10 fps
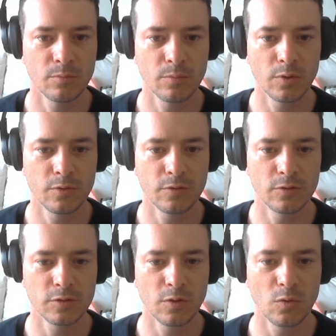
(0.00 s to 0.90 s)
but
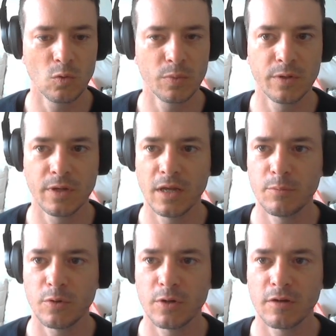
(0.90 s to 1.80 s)
there's an open
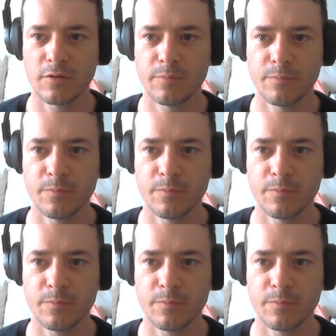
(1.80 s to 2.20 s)
library of them.